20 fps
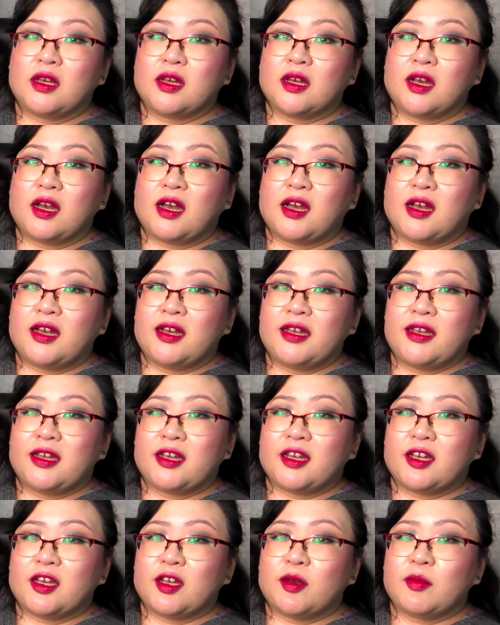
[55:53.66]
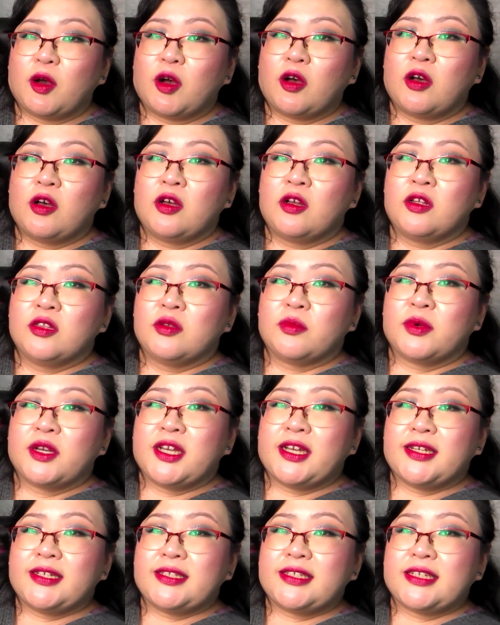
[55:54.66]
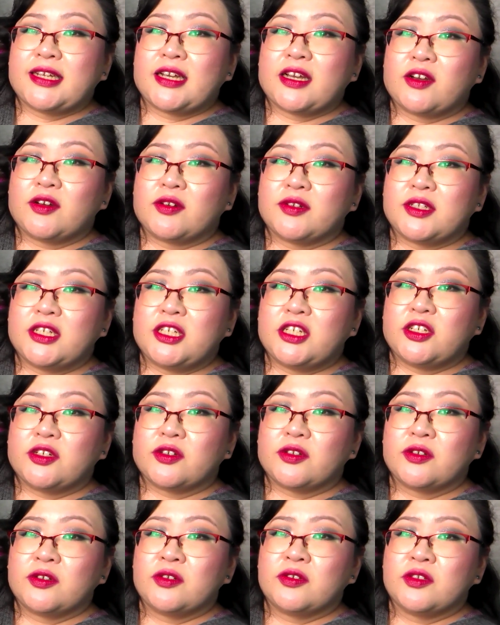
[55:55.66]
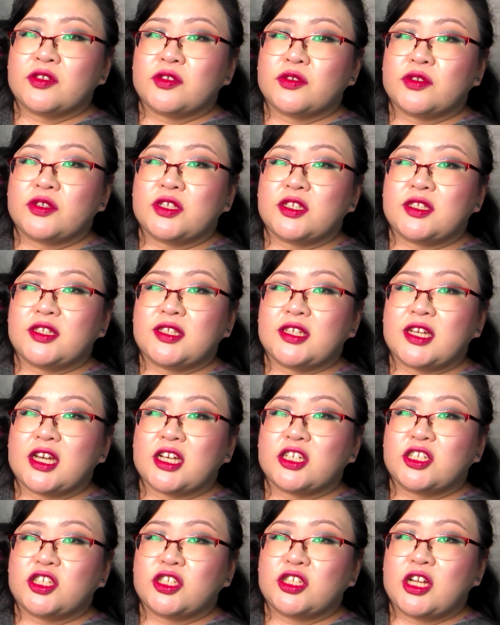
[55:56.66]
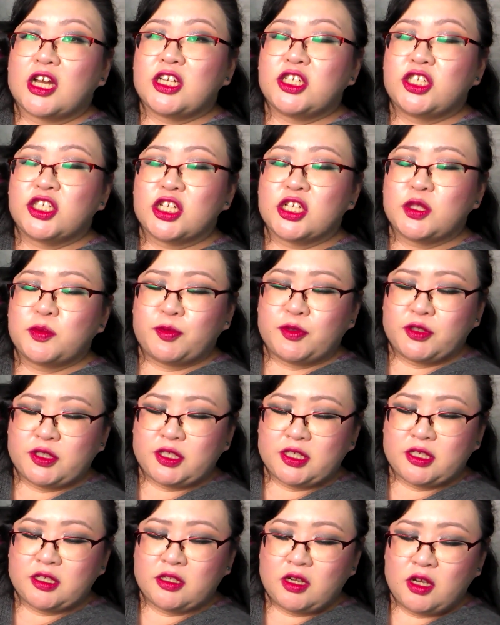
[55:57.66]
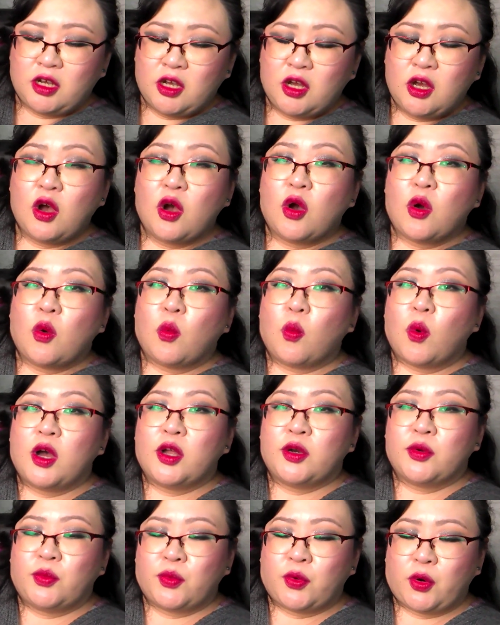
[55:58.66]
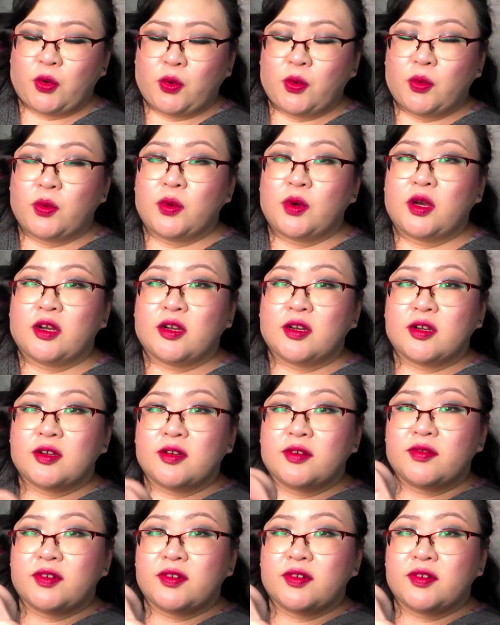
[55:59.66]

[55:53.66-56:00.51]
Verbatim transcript: I am all the way down here. So you can see I can I just put in one row of